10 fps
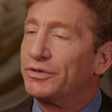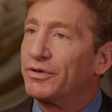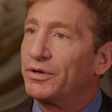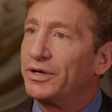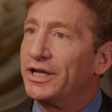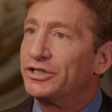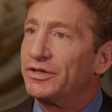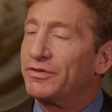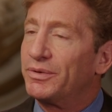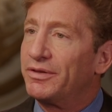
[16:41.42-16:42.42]

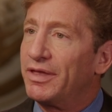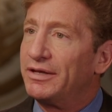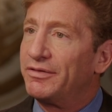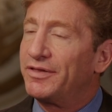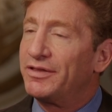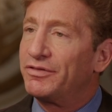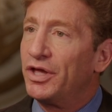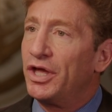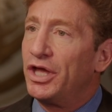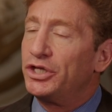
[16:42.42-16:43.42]
consolidation. Yeah. So in a, in a sense,
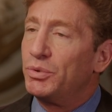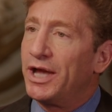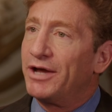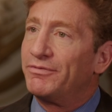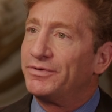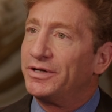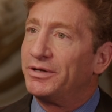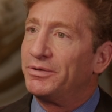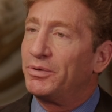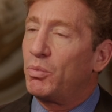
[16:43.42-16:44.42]
you have
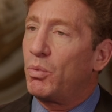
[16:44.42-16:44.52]
uh,